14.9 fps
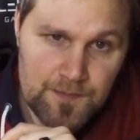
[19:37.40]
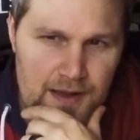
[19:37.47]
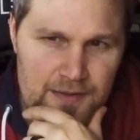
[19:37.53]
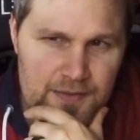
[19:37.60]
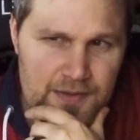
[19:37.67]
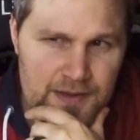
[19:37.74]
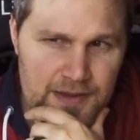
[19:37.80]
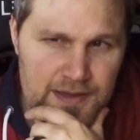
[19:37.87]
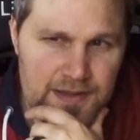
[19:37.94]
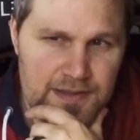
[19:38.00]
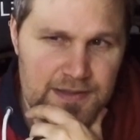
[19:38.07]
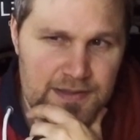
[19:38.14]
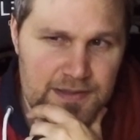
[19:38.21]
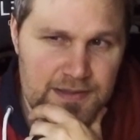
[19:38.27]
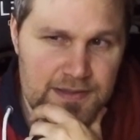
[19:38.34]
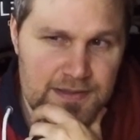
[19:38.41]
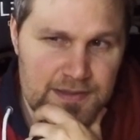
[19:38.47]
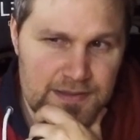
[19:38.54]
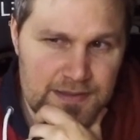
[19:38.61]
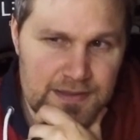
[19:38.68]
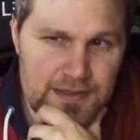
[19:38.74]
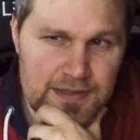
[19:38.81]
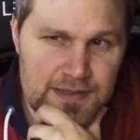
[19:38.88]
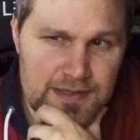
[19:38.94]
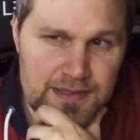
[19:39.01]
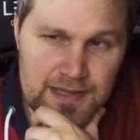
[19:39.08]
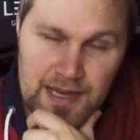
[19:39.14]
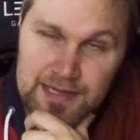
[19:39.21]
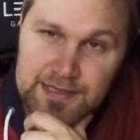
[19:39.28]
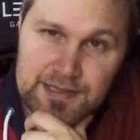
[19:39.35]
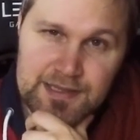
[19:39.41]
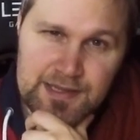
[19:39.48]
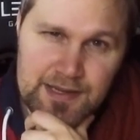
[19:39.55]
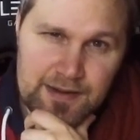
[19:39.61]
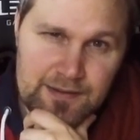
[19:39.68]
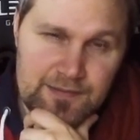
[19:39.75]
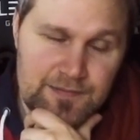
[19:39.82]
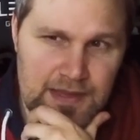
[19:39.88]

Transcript: I think it's S tier.